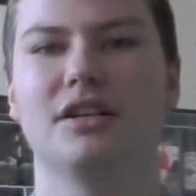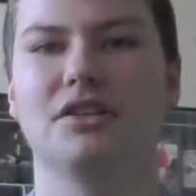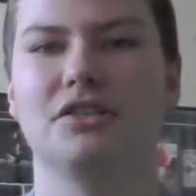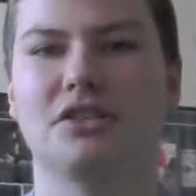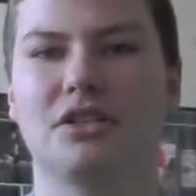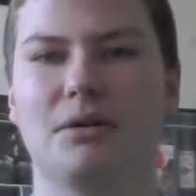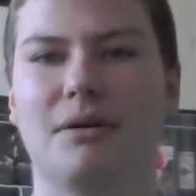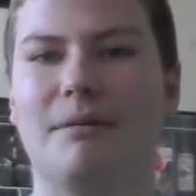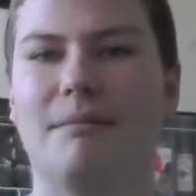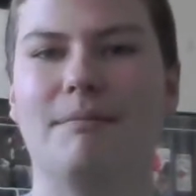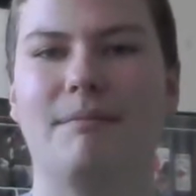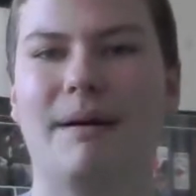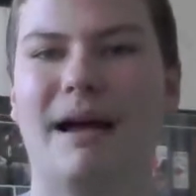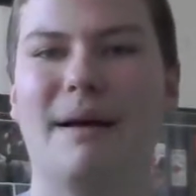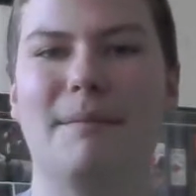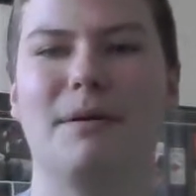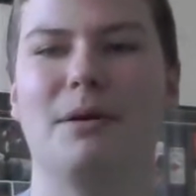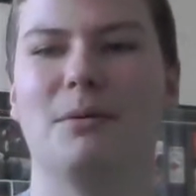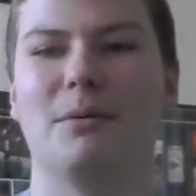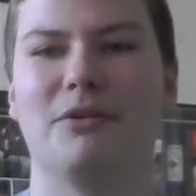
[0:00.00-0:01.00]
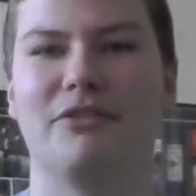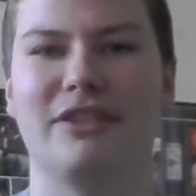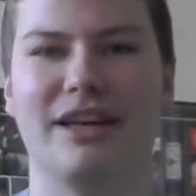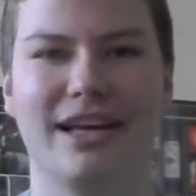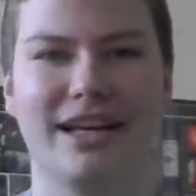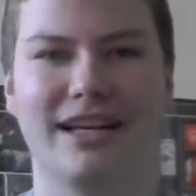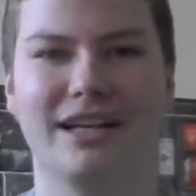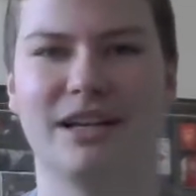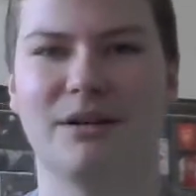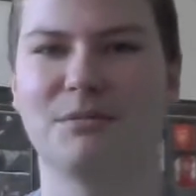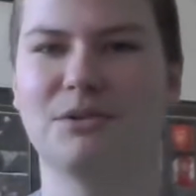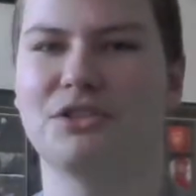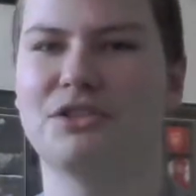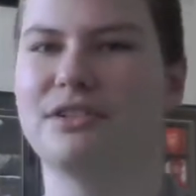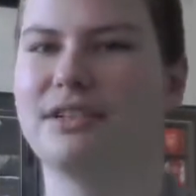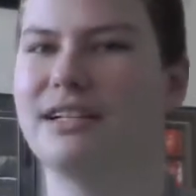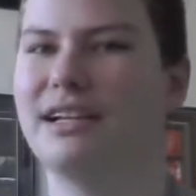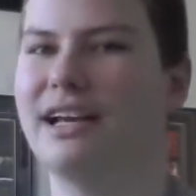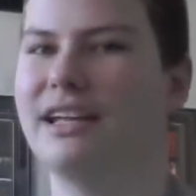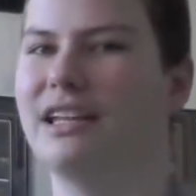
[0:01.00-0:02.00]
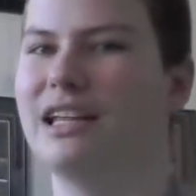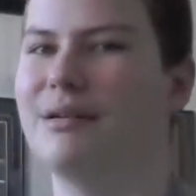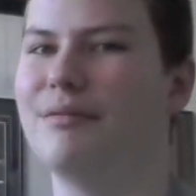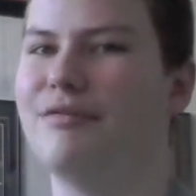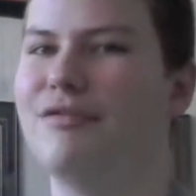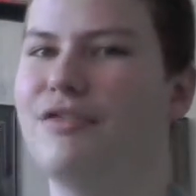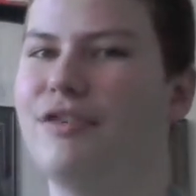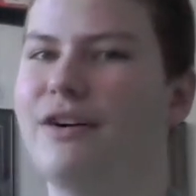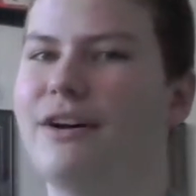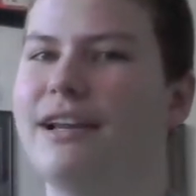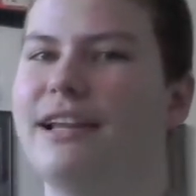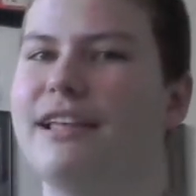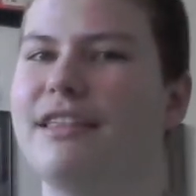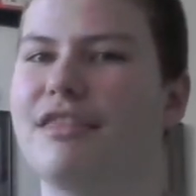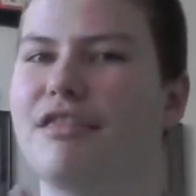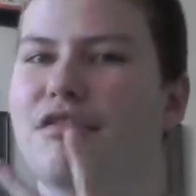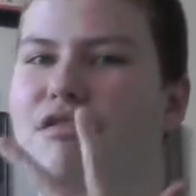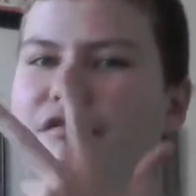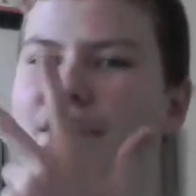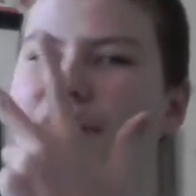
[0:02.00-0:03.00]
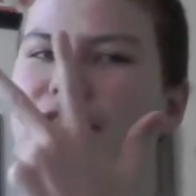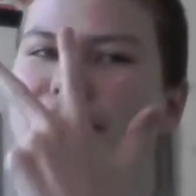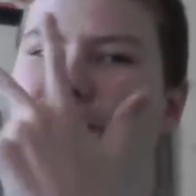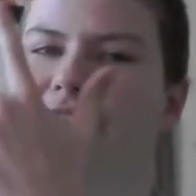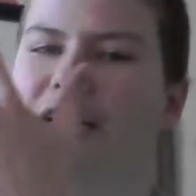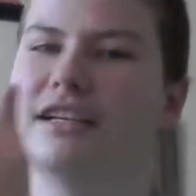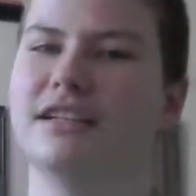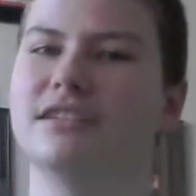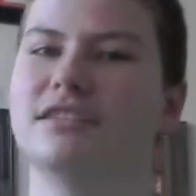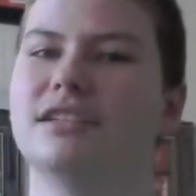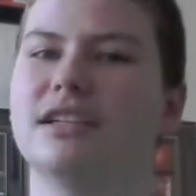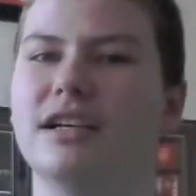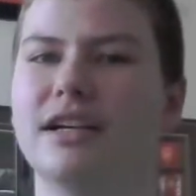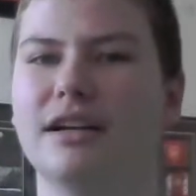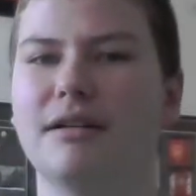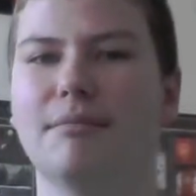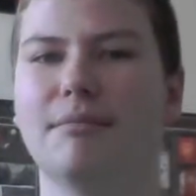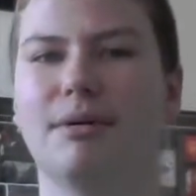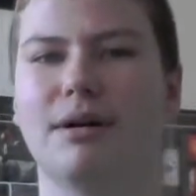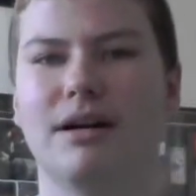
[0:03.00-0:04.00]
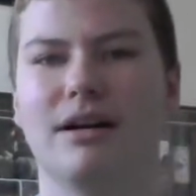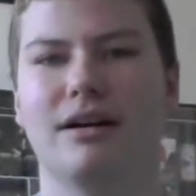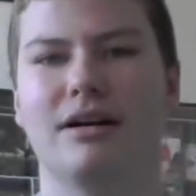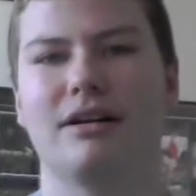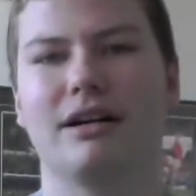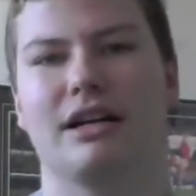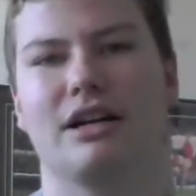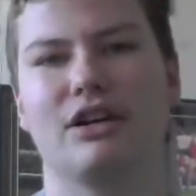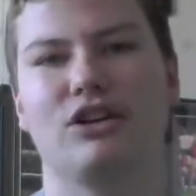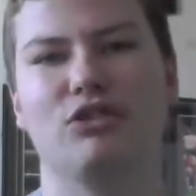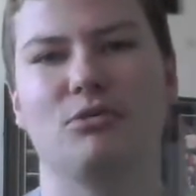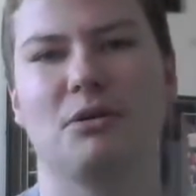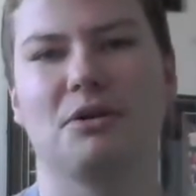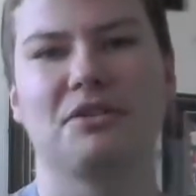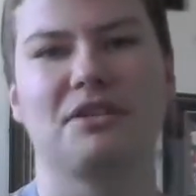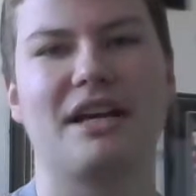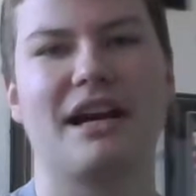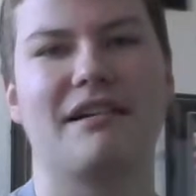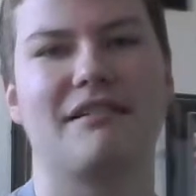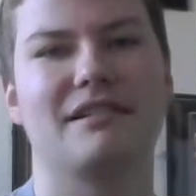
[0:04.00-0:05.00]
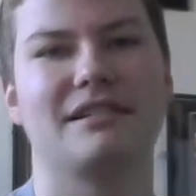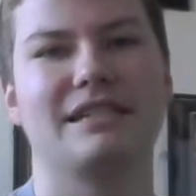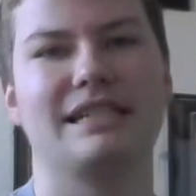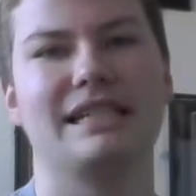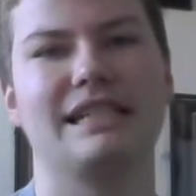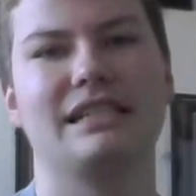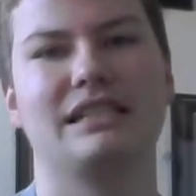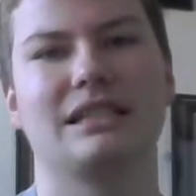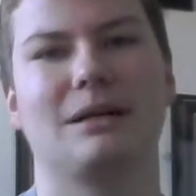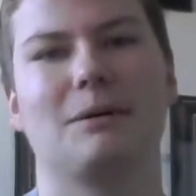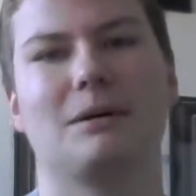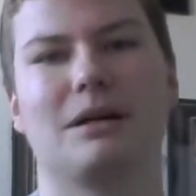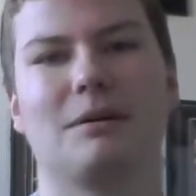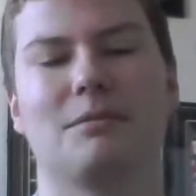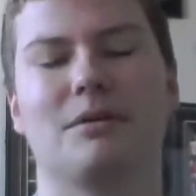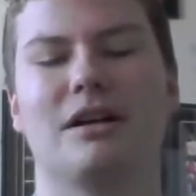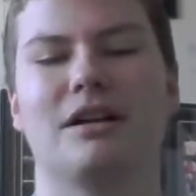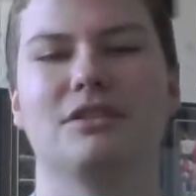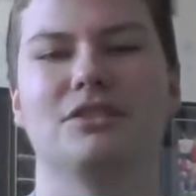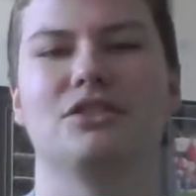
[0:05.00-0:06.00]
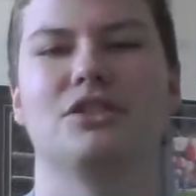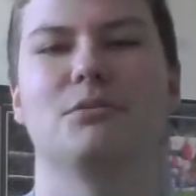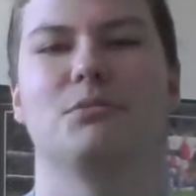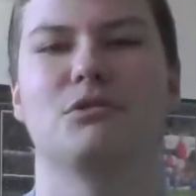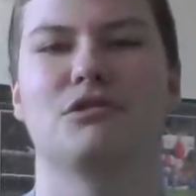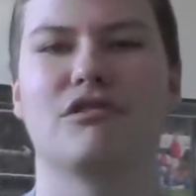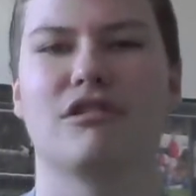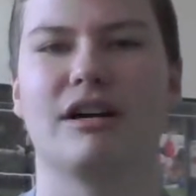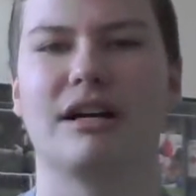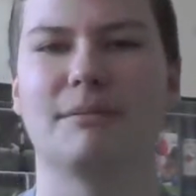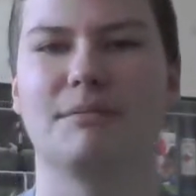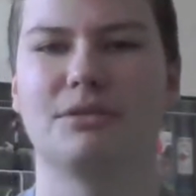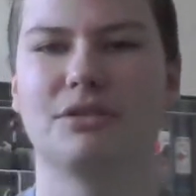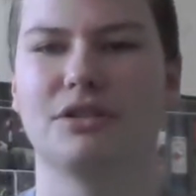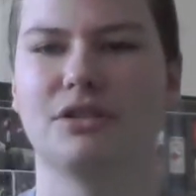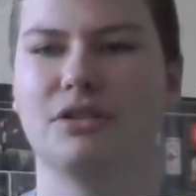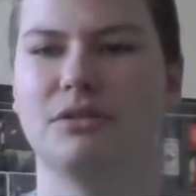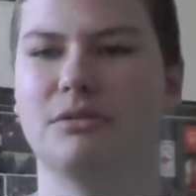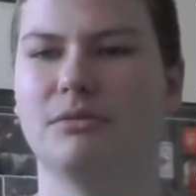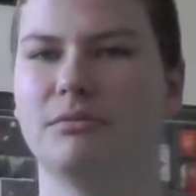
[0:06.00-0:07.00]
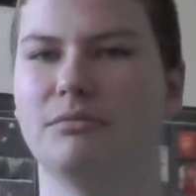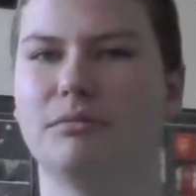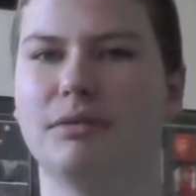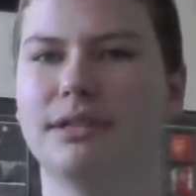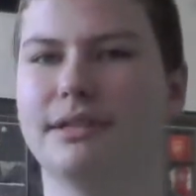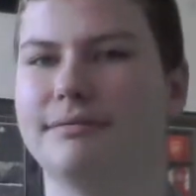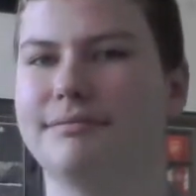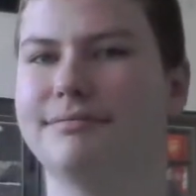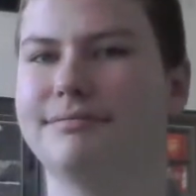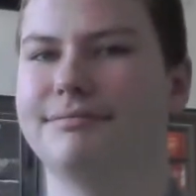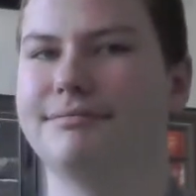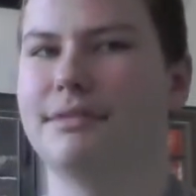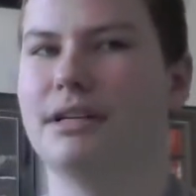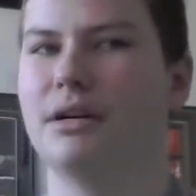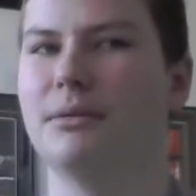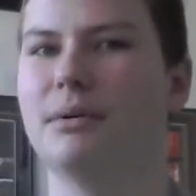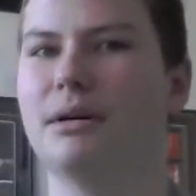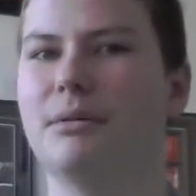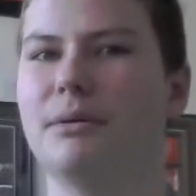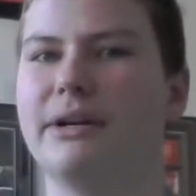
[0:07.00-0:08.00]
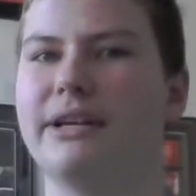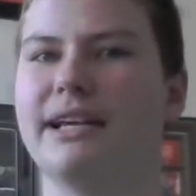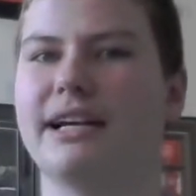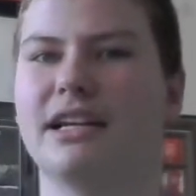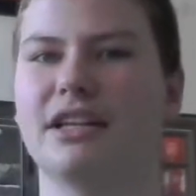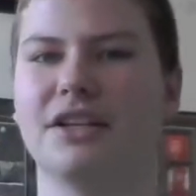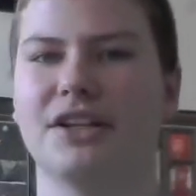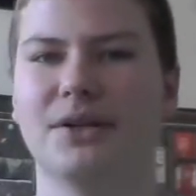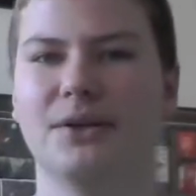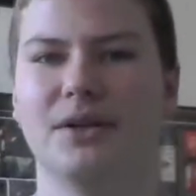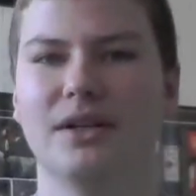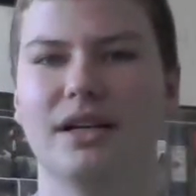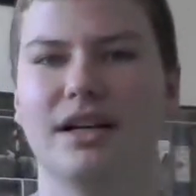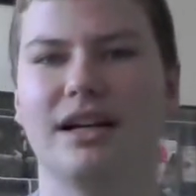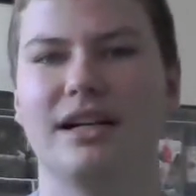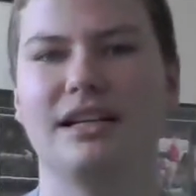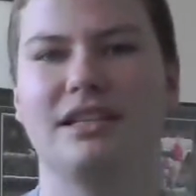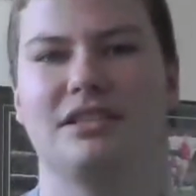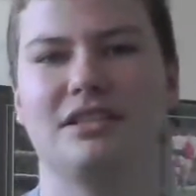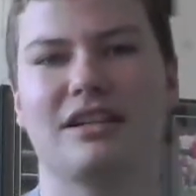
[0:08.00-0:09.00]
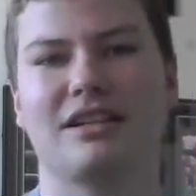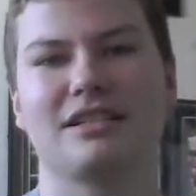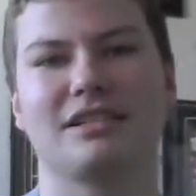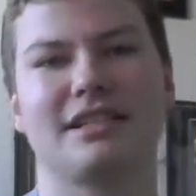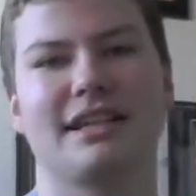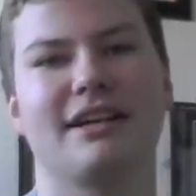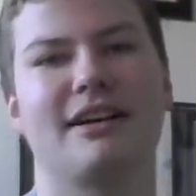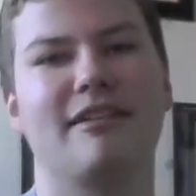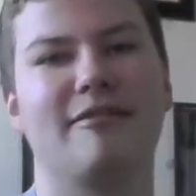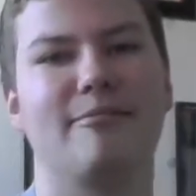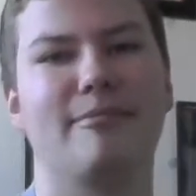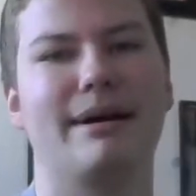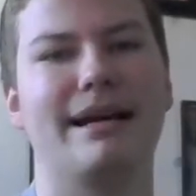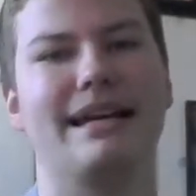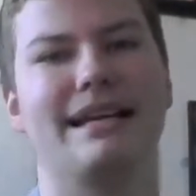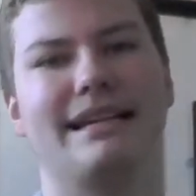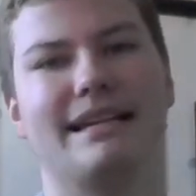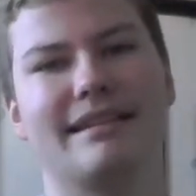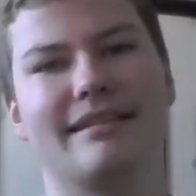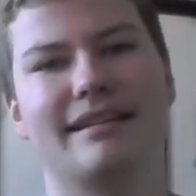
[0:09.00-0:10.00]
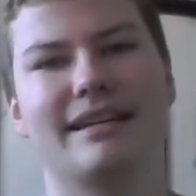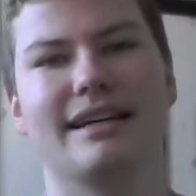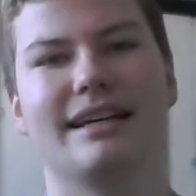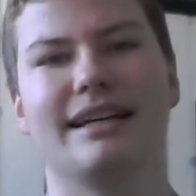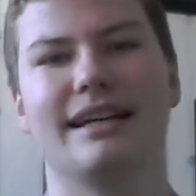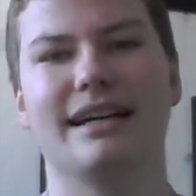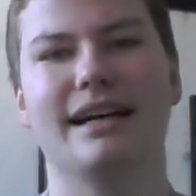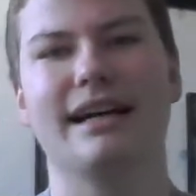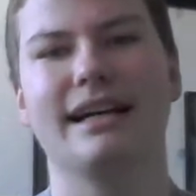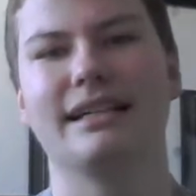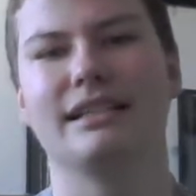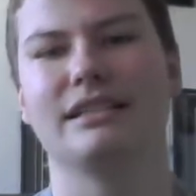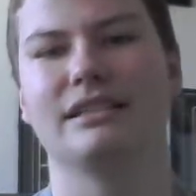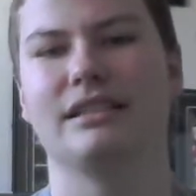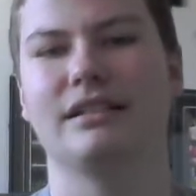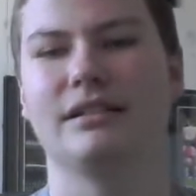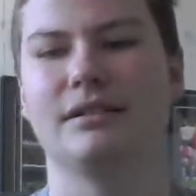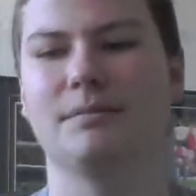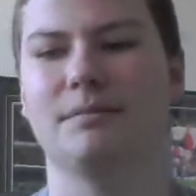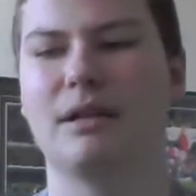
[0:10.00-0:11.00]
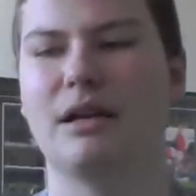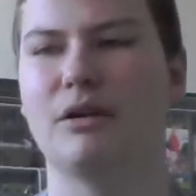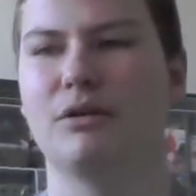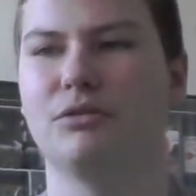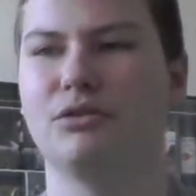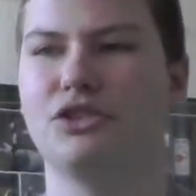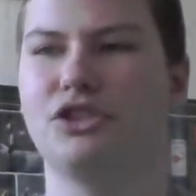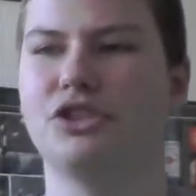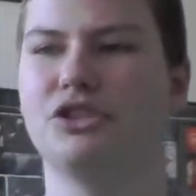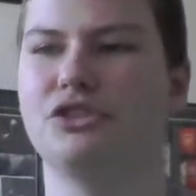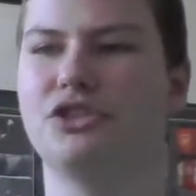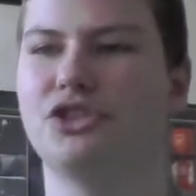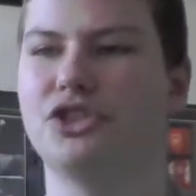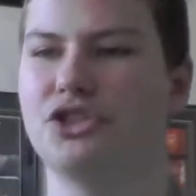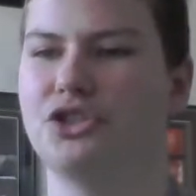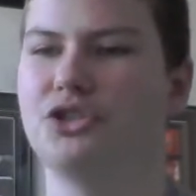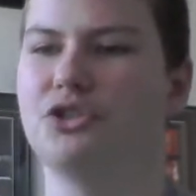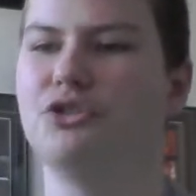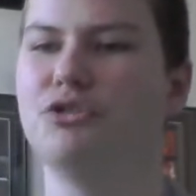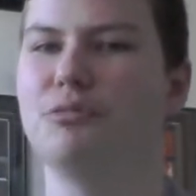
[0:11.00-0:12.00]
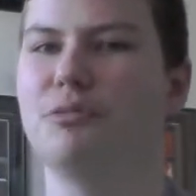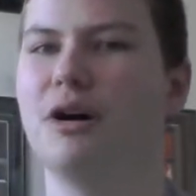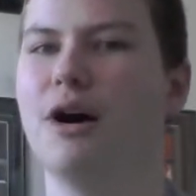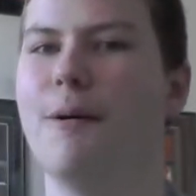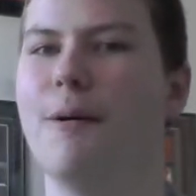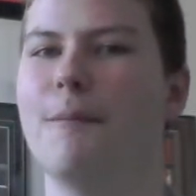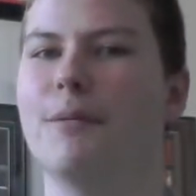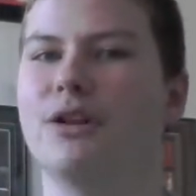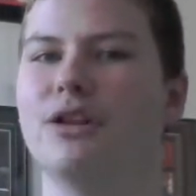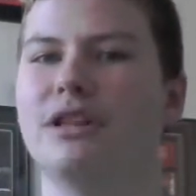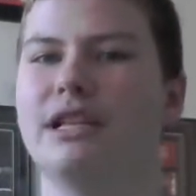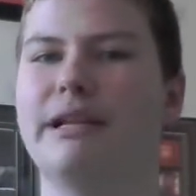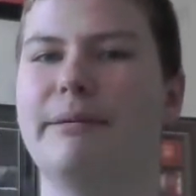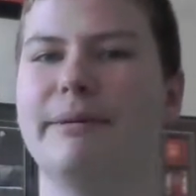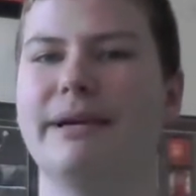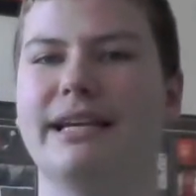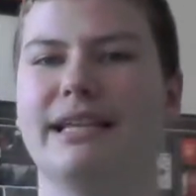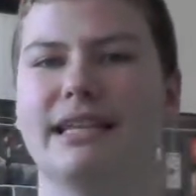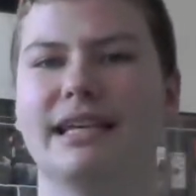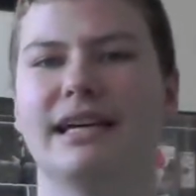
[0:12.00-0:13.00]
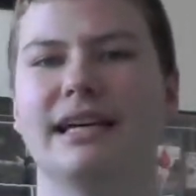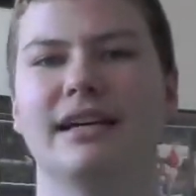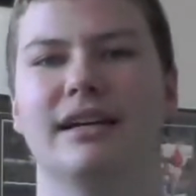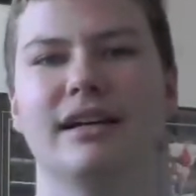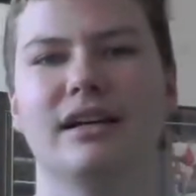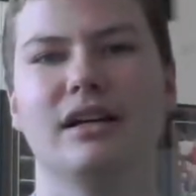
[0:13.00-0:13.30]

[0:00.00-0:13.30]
So I'm happy with that, and I'm just glad that I'm finally in three figures. But I can almost guarantee someone will unsubscribe soon, but well, what are you going to do? At least I can say I've made it there, and it should soon permanently be there.